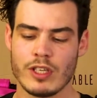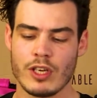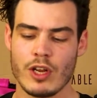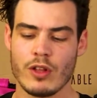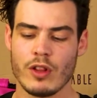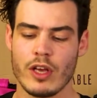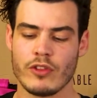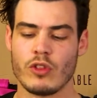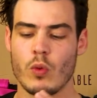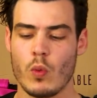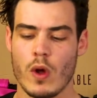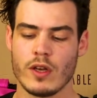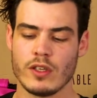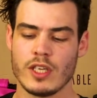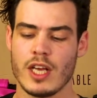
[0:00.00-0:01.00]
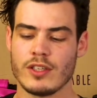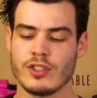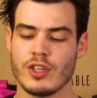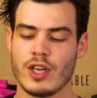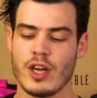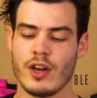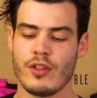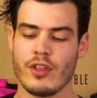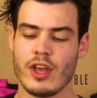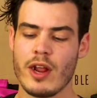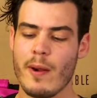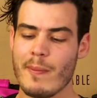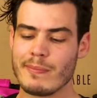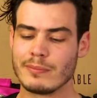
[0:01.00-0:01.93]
I don't like the one texture kind of thing.